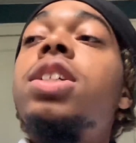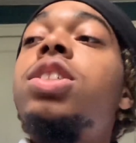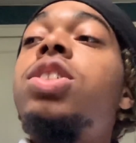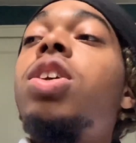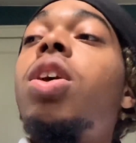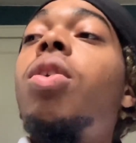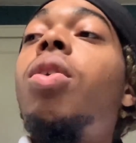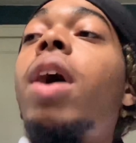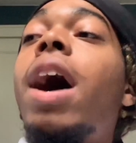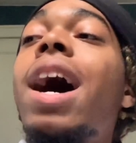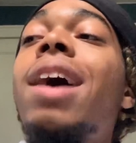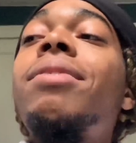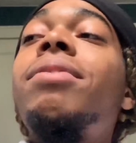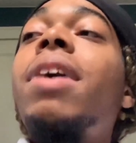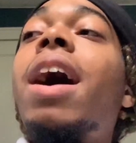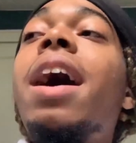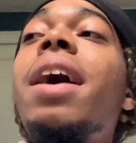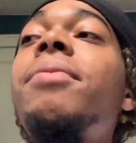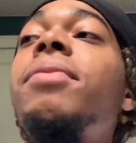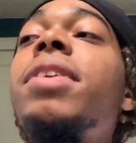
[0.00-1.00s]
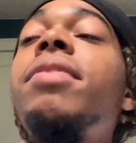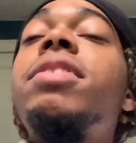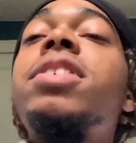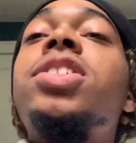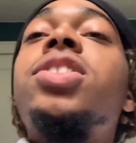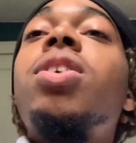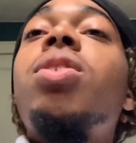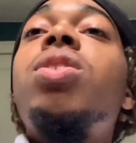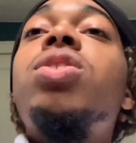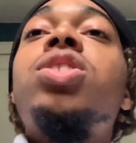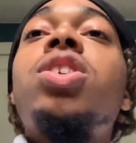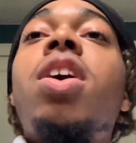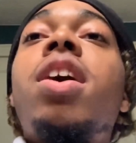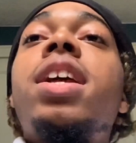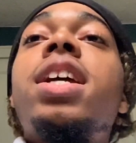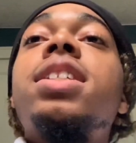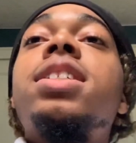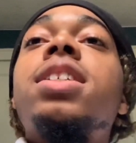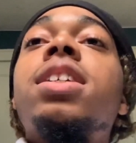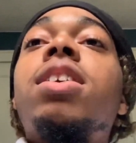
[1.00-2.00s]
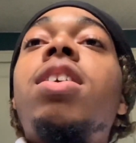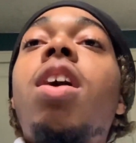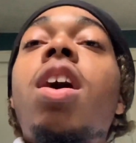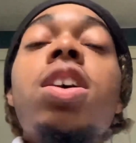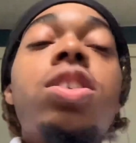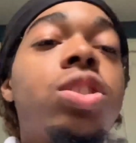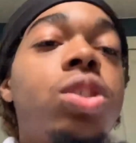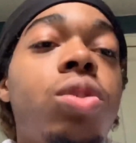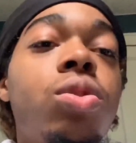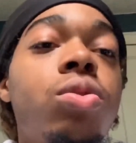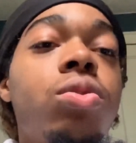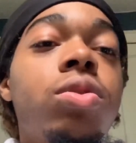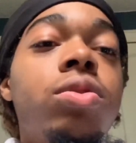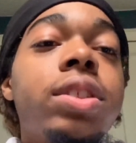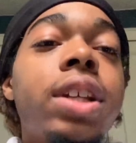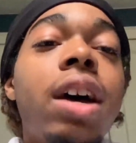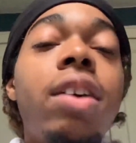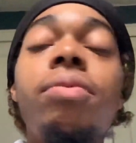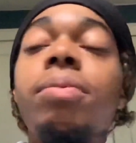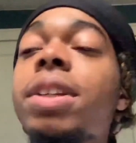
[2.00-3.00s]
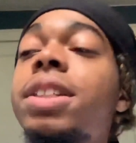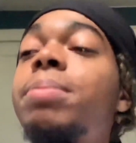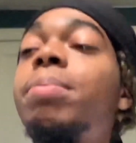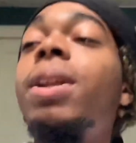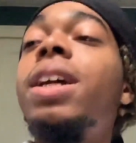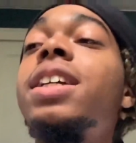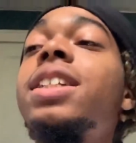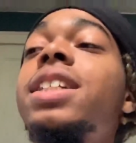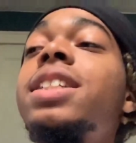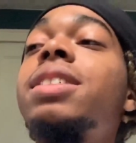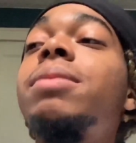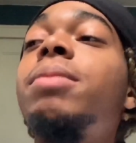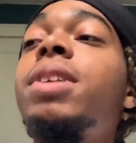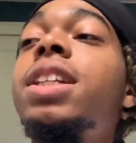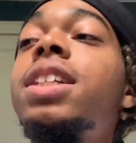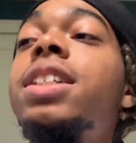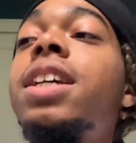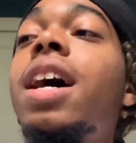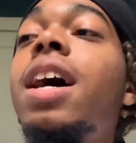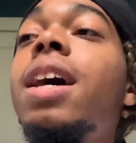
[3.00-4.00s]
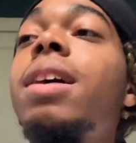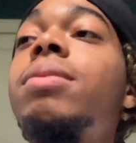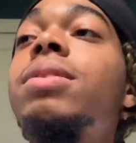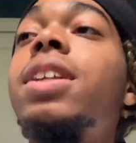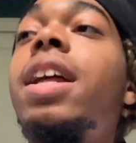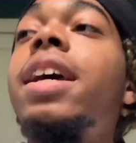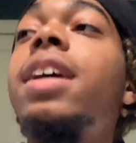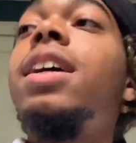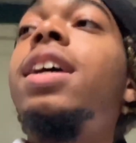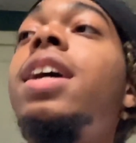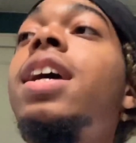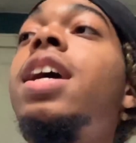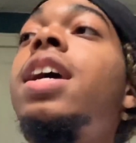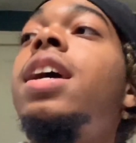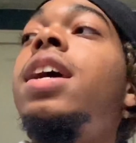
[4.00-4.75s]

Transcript: So I've I've even showed y'all this in cartoons. I've explained this many times. Like